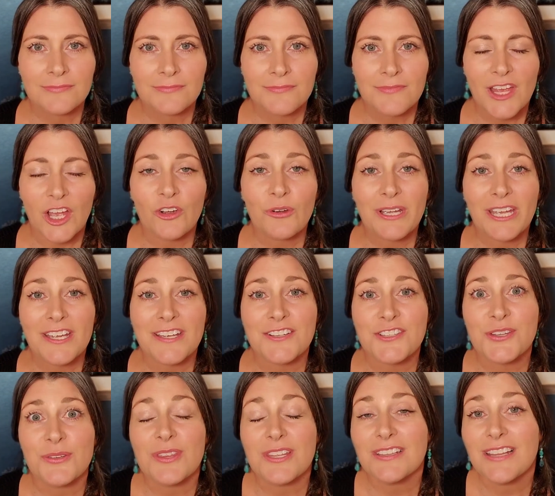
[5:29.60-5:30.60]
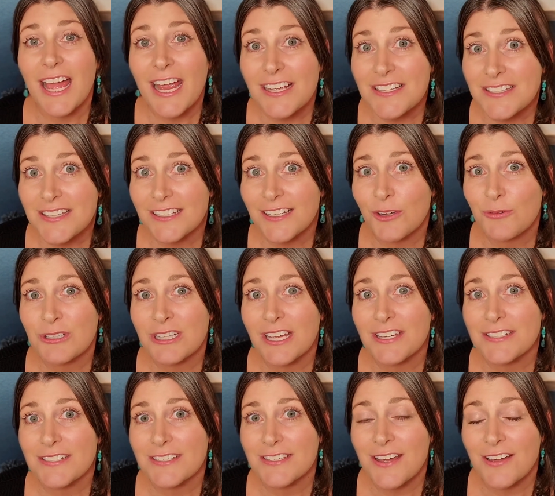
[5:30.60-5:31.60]
Okay, so the last thing I would like
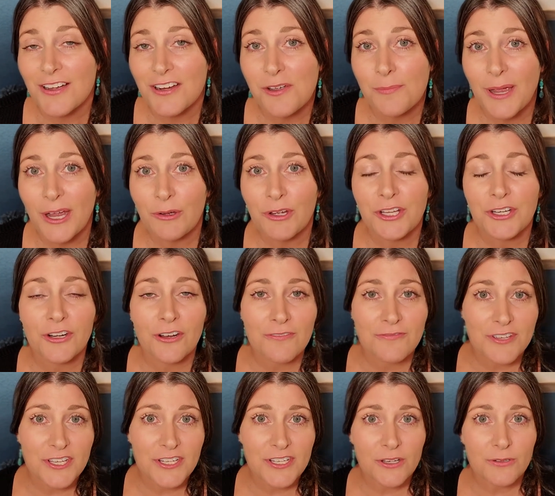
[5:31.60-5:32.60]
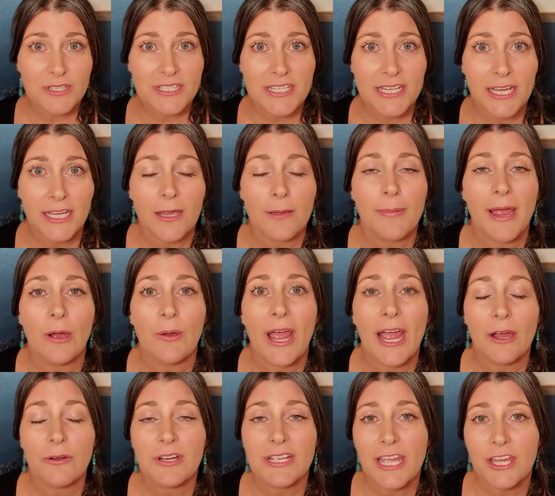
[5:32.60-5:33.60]
to talk about in our video today about
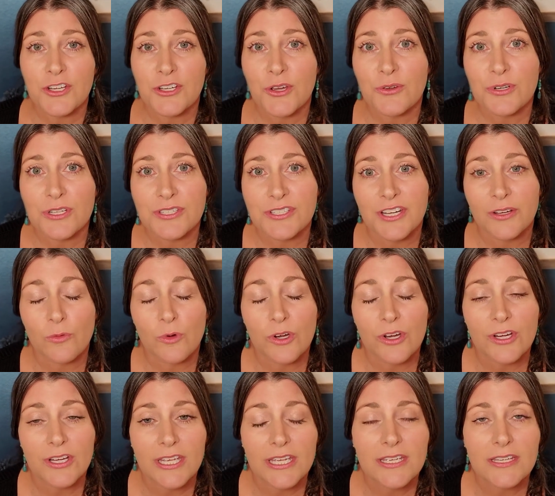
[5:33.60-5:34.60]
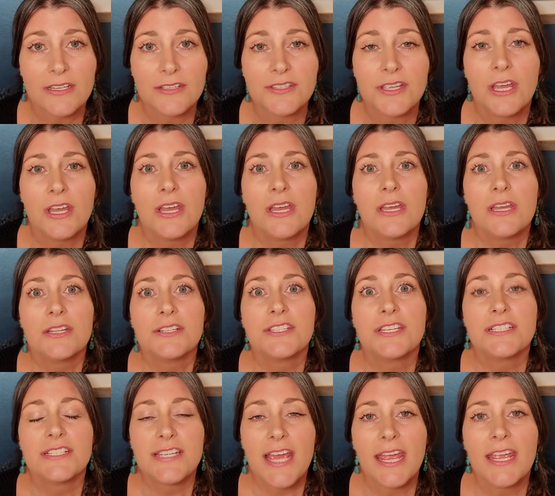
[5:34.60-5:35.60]
how to get noticed at work is
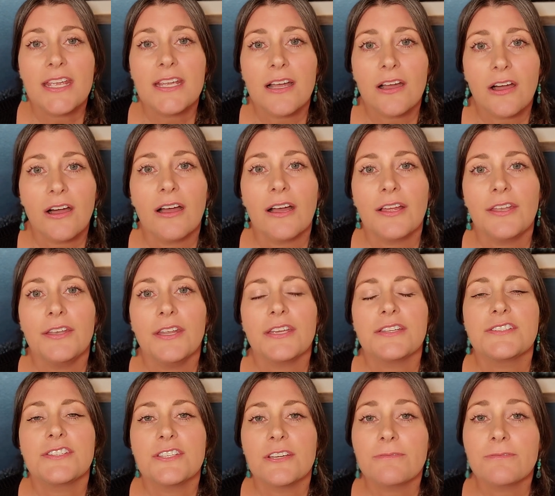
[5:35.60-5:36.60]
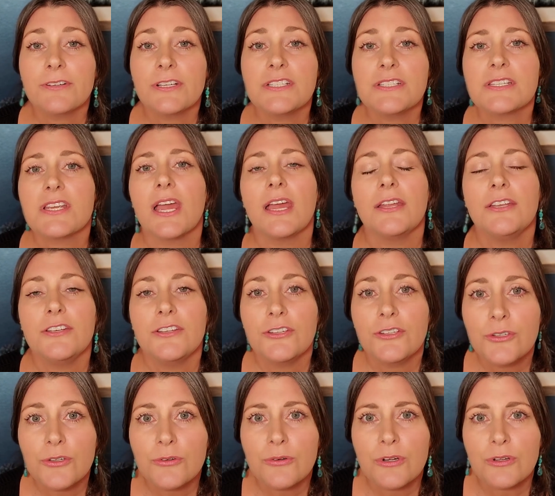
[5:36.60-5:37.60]
to take on different and
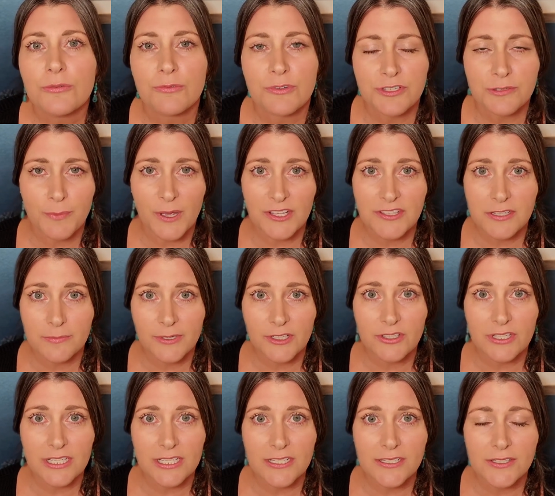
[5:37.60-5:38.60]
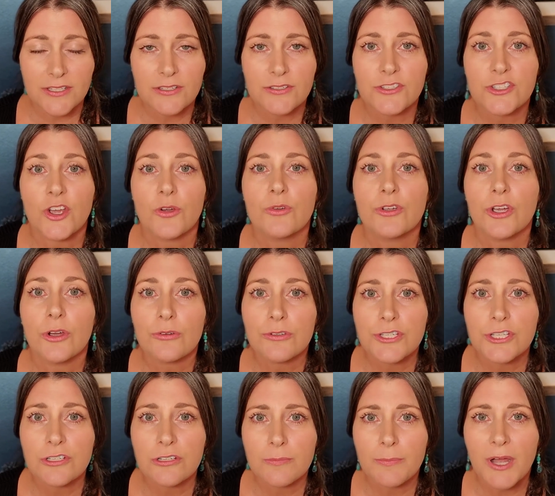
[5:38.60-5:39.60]
new responsibilities. So go to
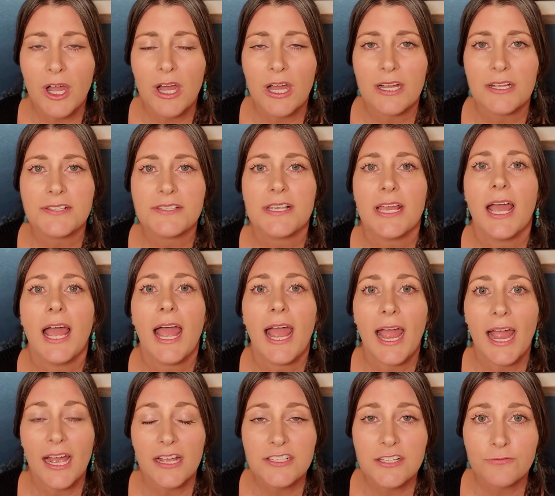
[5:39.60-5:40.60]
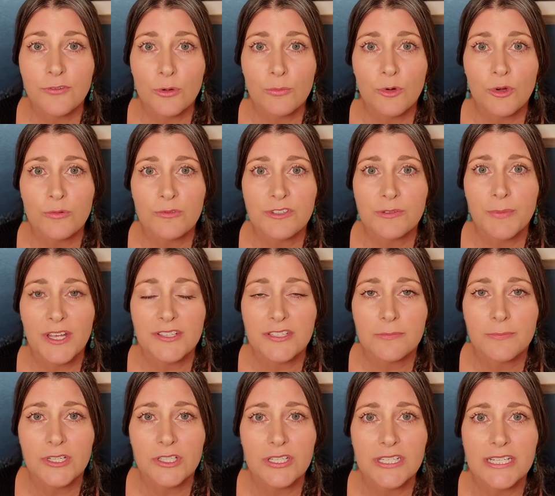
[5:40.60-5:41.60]
your boss, ask for more
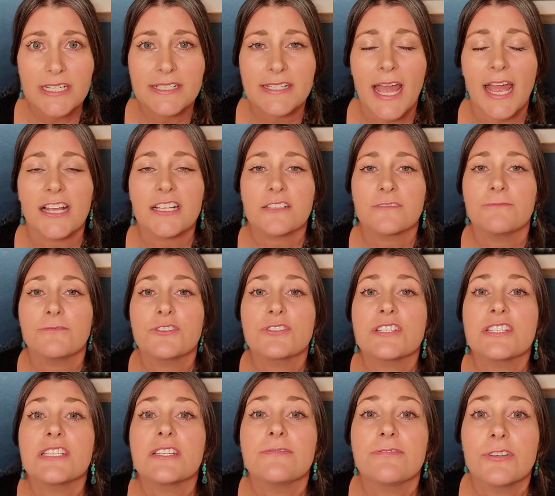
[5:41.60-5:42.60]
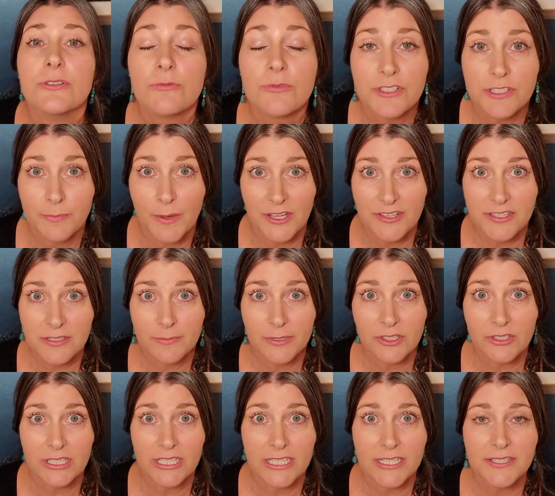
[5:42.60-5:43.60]
responsibilities, ask for different
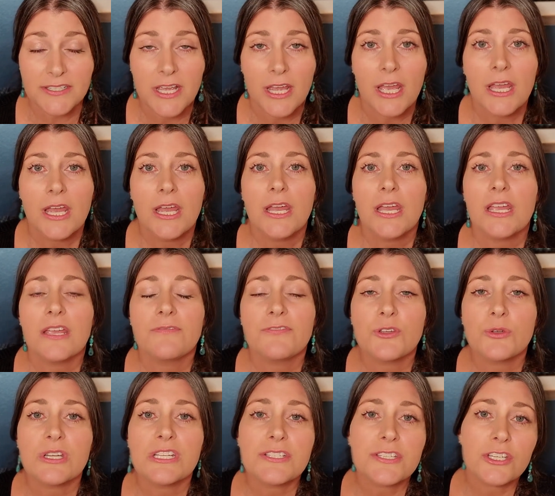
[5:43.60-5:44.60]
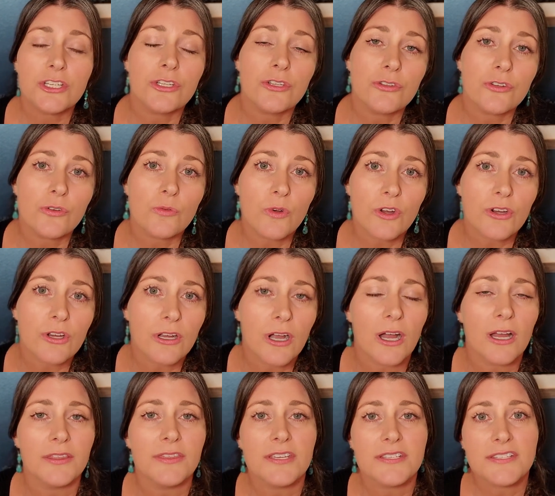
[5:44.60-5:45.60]
responsibilities. If you continue to work
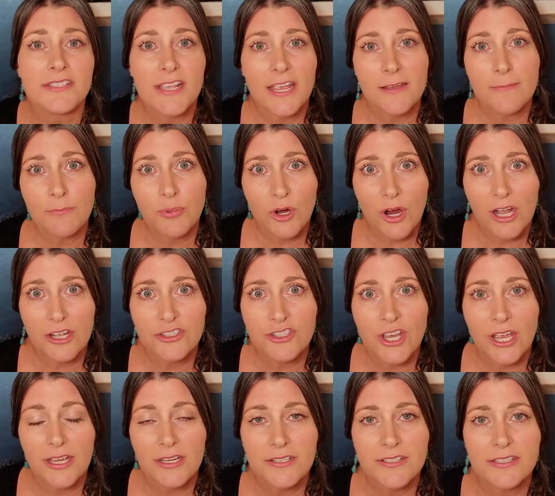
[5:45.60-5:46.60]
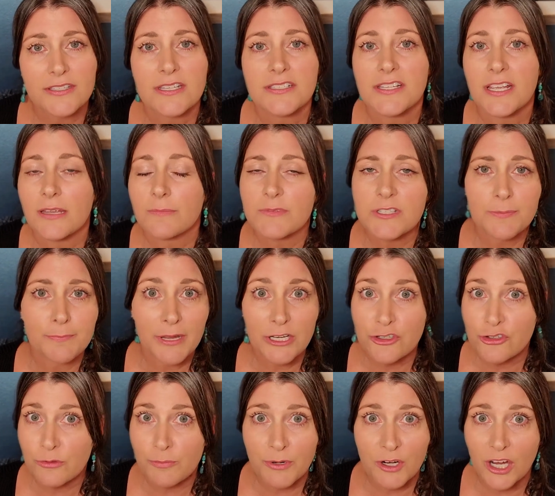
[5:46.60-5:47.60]
on the same projects, the same
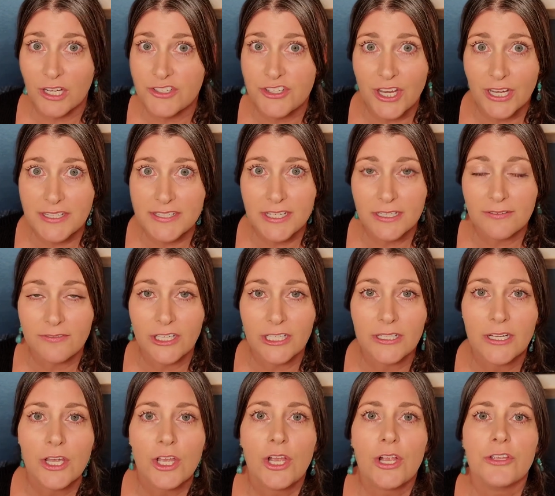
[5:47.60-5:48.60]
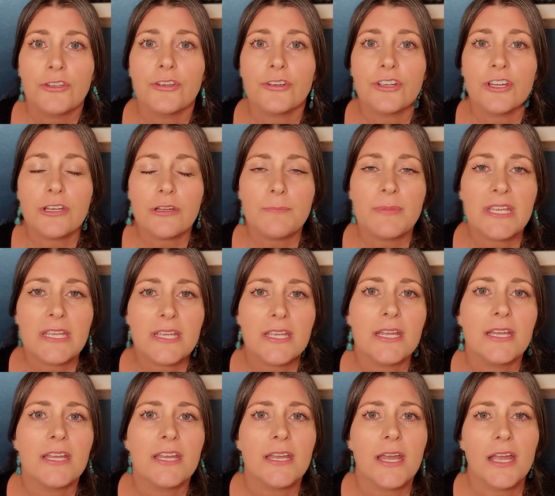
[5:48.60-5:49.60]
special projects even, you're going to be
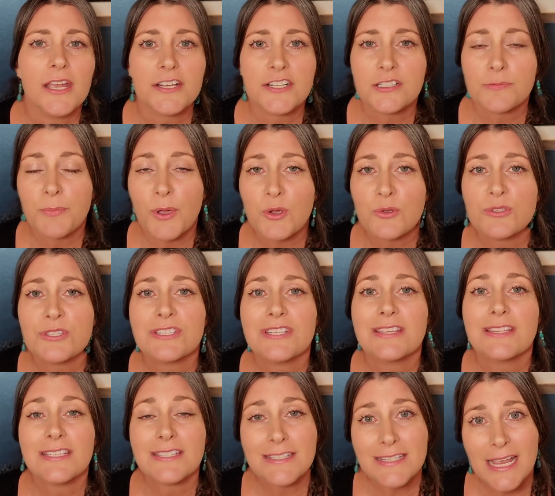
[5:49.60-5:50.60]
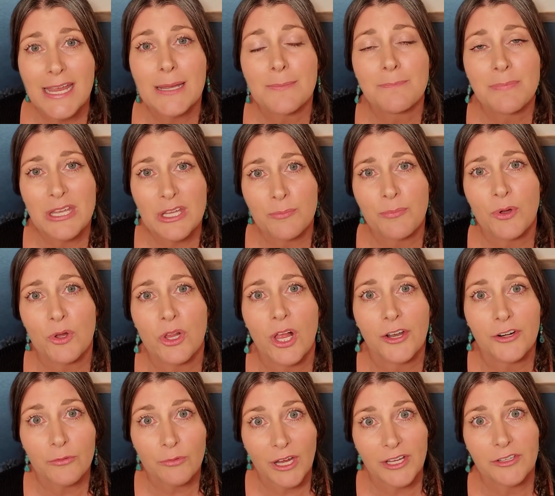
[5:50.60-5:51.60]
exposed to the same people on
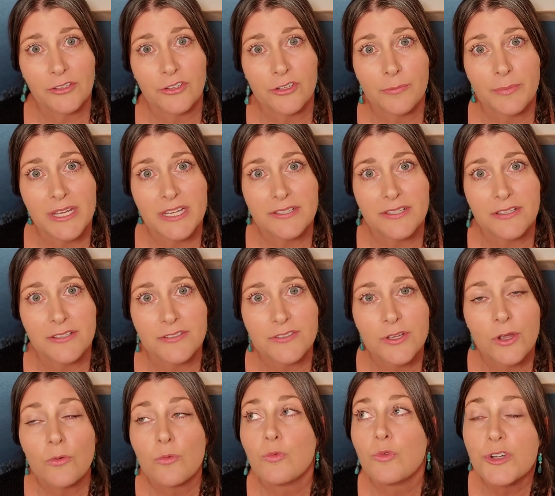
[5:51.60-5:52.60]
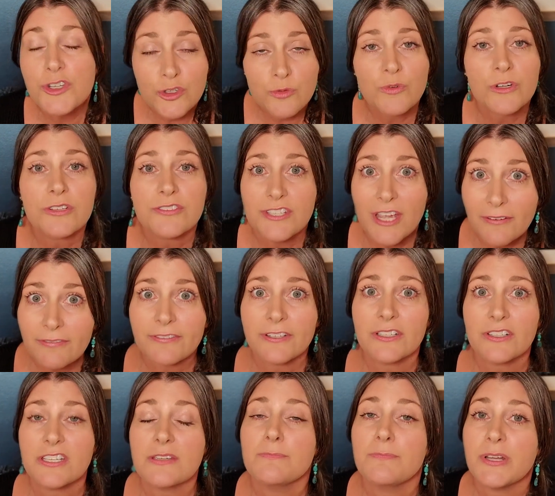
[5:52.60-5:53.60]
a regular basis, which will
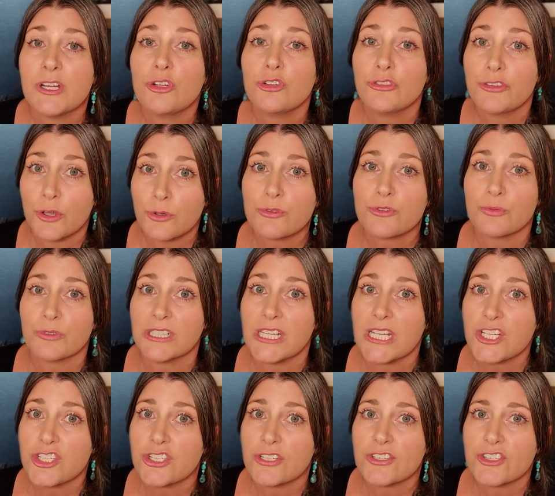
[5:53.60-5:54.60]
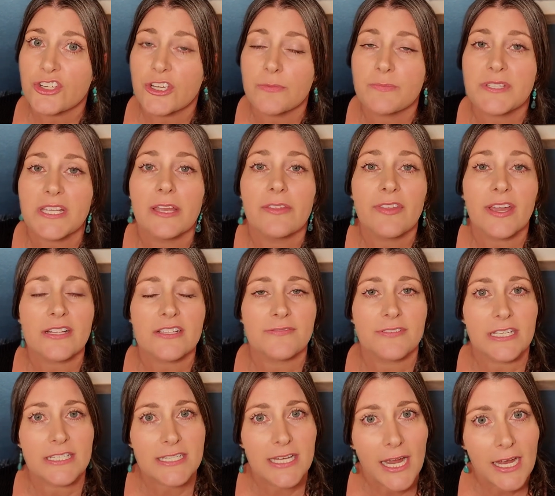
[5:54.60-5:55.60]
definitely build those relationships, and that's
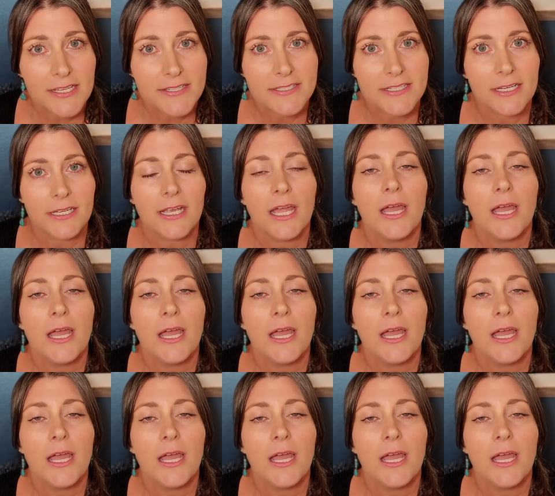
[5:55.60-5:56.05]
fantastic.